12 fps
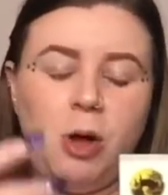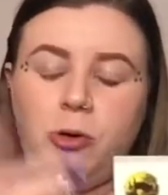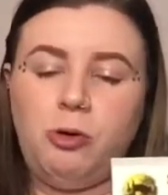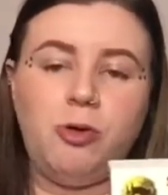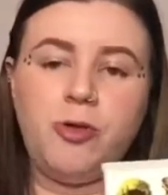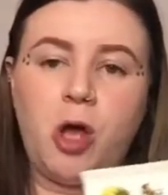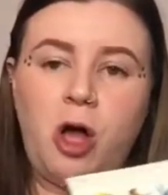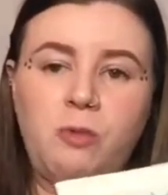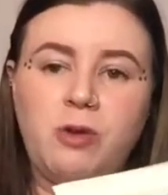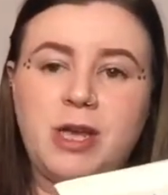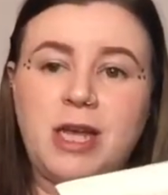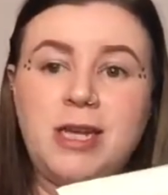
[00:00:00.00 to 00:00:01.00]
All the
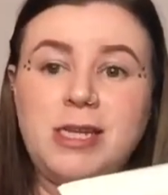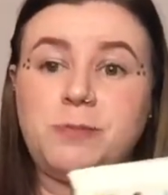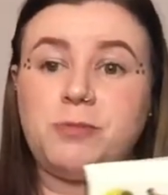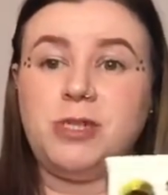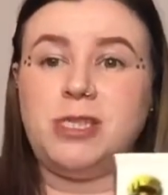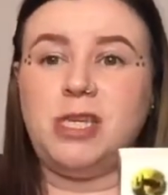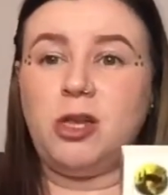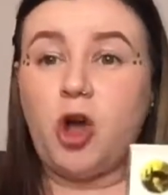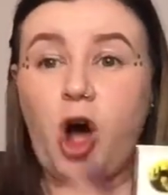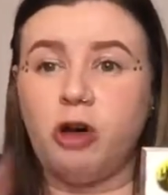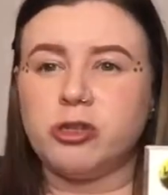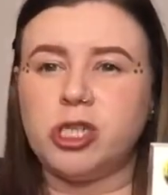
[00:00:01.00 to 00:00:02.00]
artwork in it is pretty
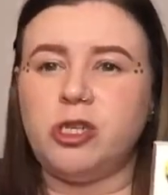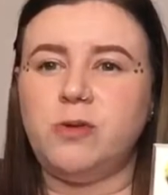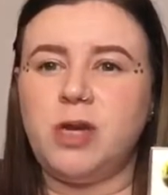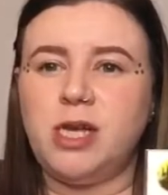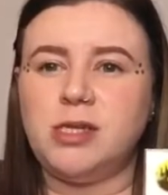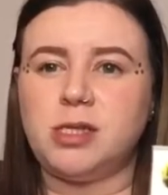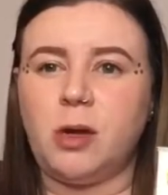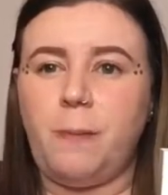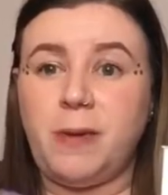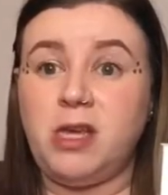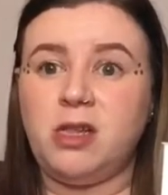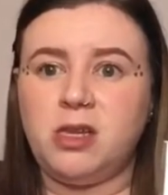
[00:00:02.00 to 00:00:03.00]
cartoony, so
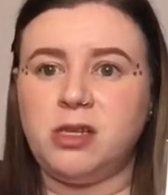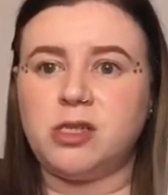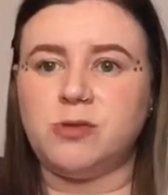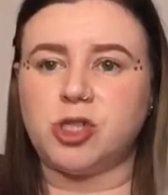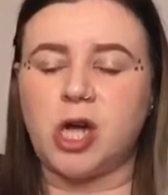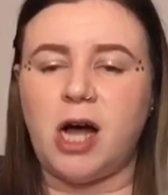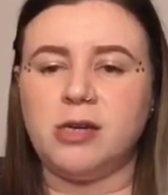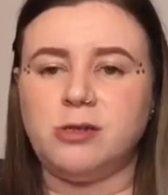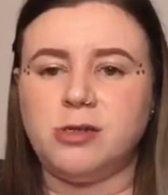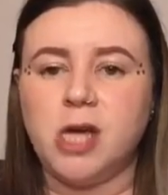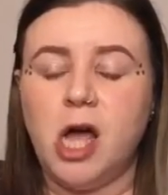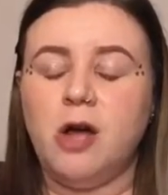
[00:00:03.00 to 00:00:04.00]
appealing to a
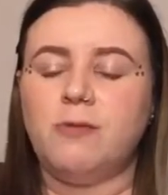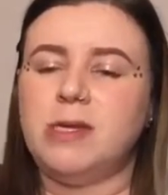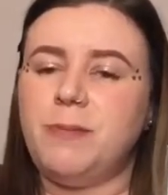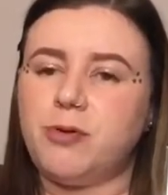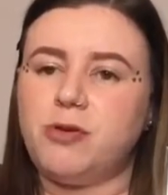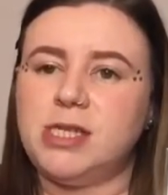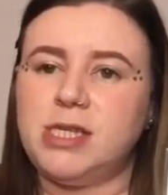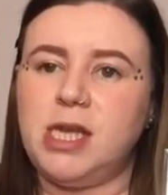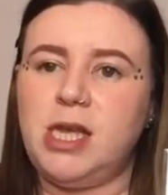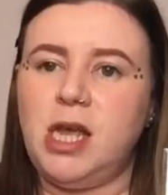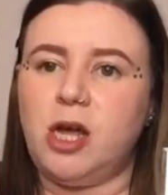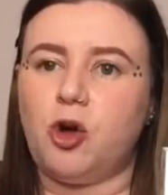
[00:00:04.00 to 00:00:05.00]
child. Really
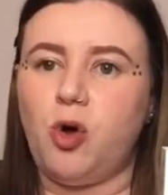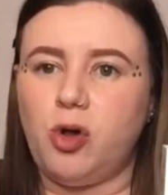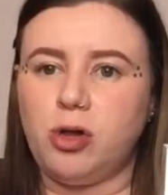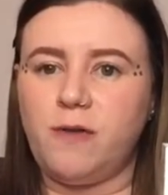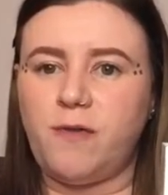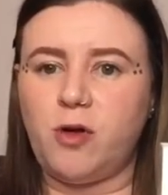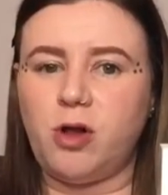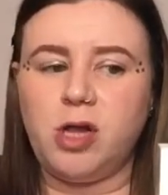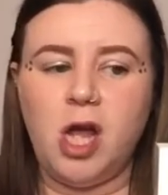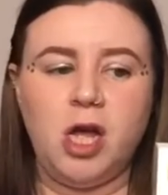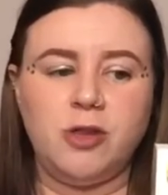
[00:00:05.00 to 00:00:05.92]
pretty and colourful.